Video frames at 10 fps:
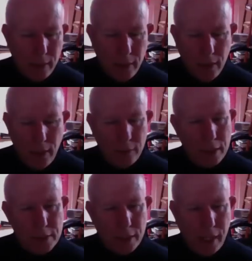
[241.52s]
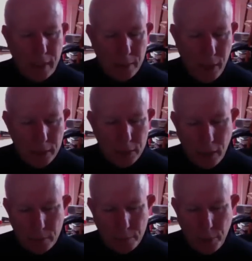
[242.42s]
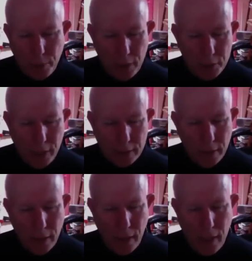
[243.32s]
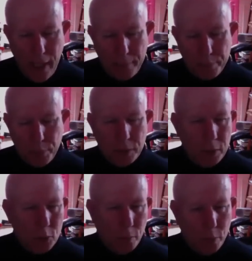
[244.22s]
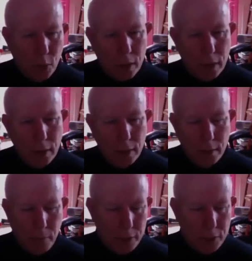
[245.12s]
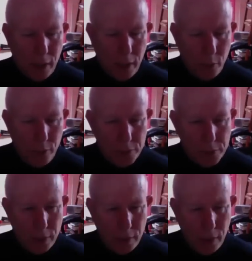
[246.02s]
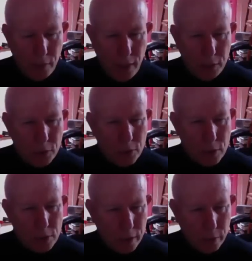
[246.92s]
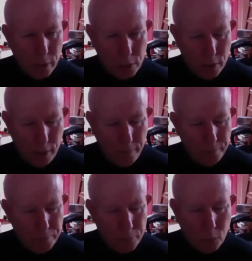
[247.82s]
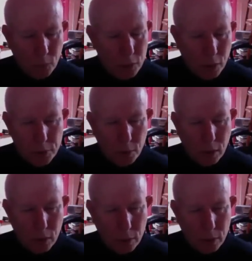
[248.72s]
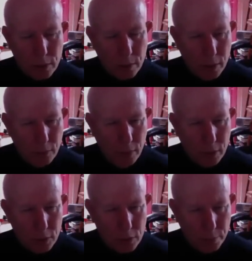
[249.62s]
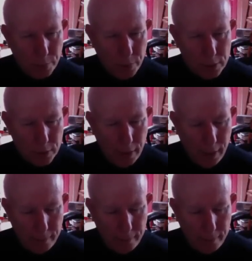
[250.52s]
investigating the Montauk Project, I put them into a book, Montauk Revisited Adventures in Synchronicity, which also included some of the adventures that Preston had.